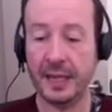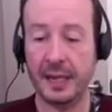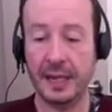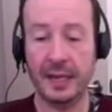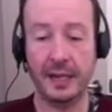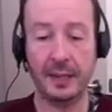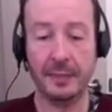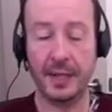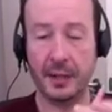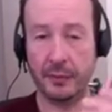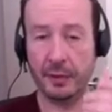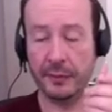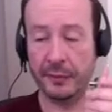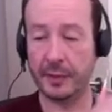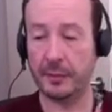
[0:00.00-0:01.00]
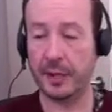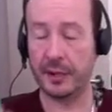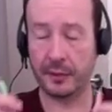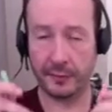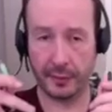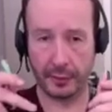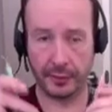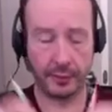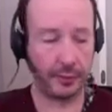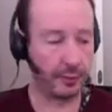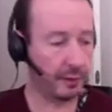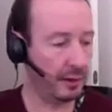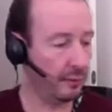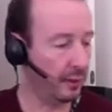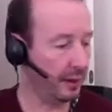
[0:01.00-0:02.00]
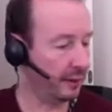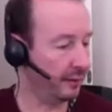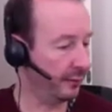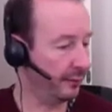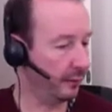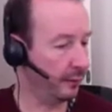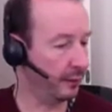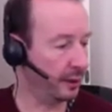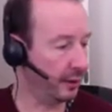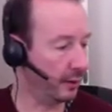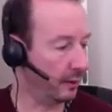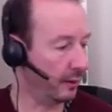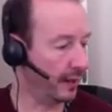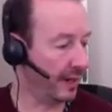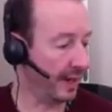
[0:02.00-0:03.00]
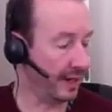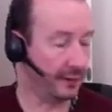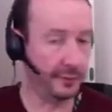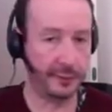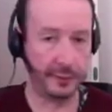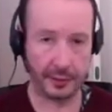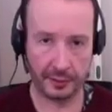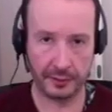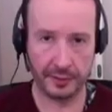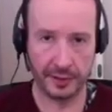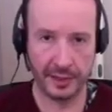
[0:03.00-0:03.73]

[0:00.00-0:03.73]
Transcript: your pink one for your microphone, green one for your headphone.